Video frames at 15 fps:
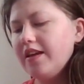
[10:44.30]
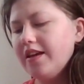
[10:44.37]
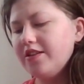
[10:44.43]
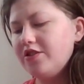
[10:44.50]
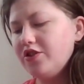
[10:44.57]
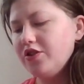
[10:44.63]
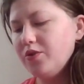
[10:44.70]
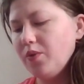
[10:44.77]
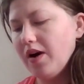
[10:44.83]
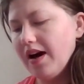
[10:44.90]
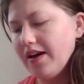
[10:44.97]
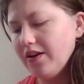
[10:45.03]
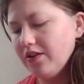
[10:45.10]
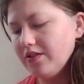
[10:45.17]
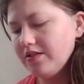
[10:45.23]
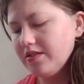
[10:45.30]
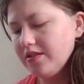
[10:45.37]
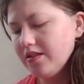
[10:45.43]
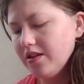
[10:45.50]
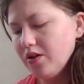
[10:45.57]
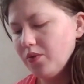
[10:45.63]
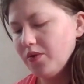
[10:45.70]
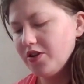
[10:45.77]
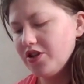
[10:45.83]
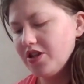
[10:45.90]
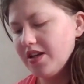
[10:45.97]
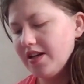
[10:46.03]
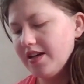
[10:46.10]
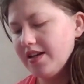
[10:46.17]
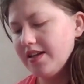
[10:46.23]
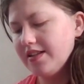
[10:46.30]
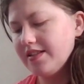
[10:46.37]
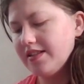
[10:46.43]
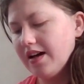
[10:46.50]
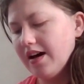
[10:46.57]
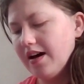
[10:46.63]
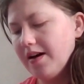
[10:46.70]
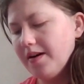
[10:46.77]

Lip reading: Into the Wild, which is